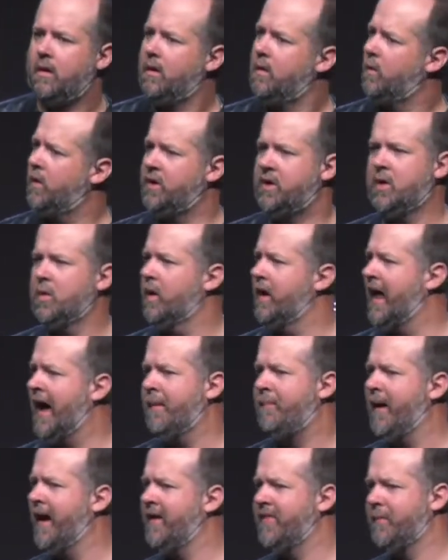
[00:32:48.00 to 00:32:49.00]
Will you and I
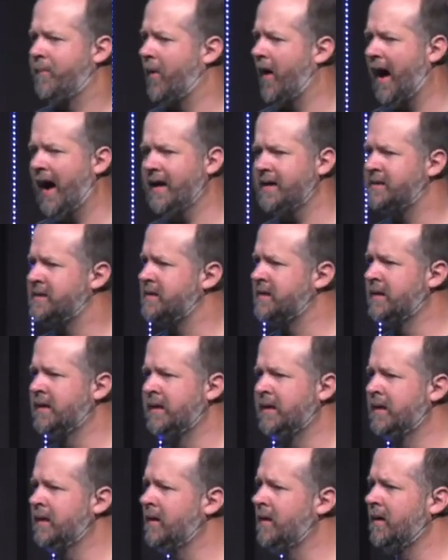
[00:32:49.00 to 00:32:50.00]
pay the price
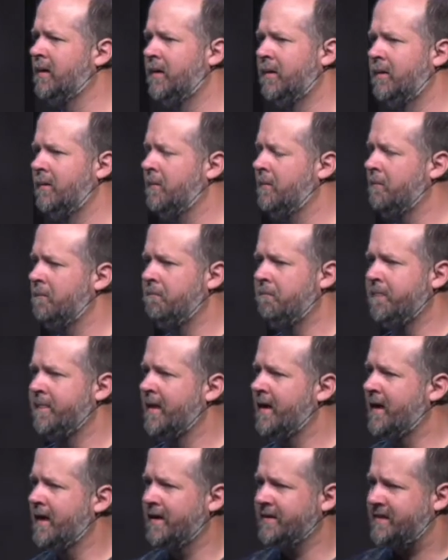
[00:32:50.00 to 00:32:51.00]

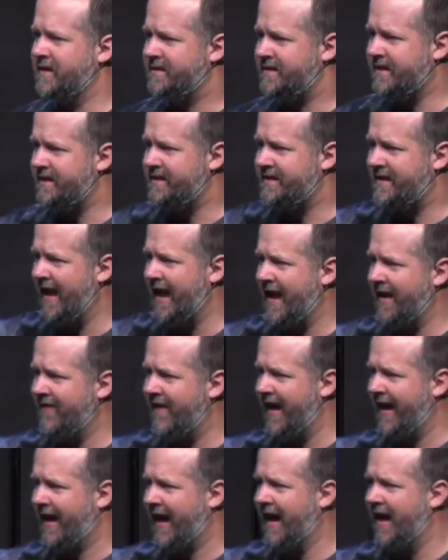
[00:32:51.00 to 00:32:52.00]
to sustain
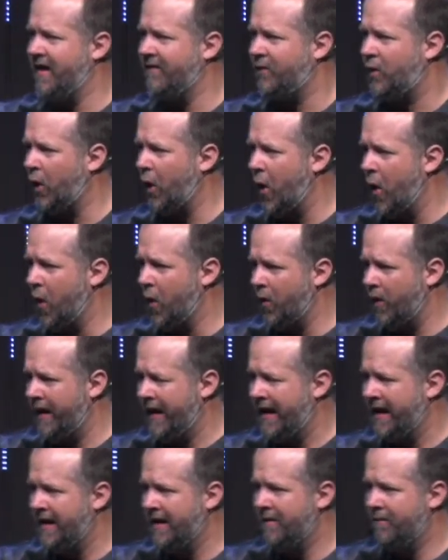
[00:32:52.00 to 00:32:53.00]
that kind of glory
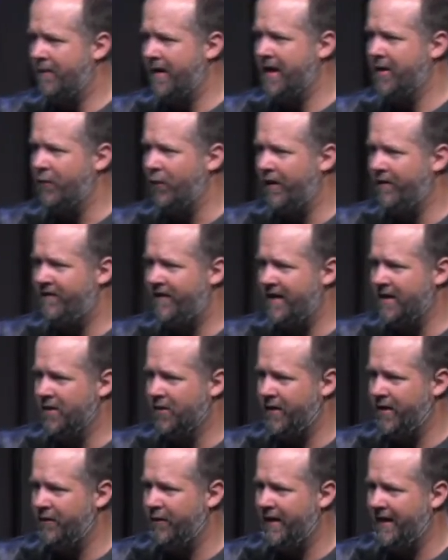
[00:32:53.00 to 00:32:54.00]
being
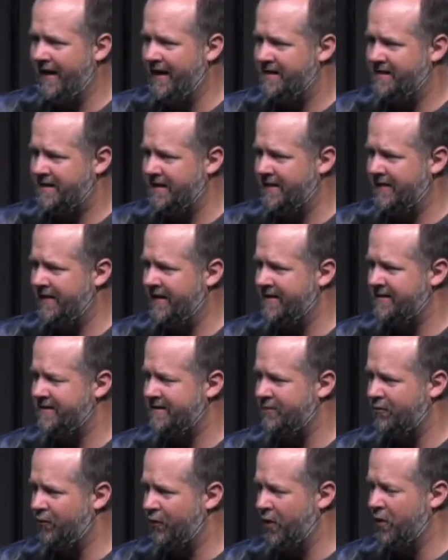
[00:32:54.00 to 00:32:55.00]
revealed and released in this
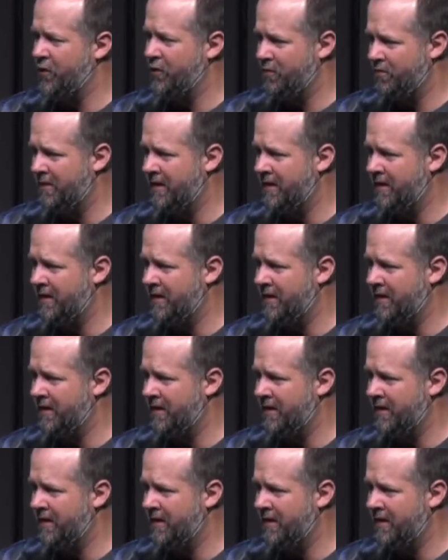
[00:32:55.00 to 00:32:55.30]
room?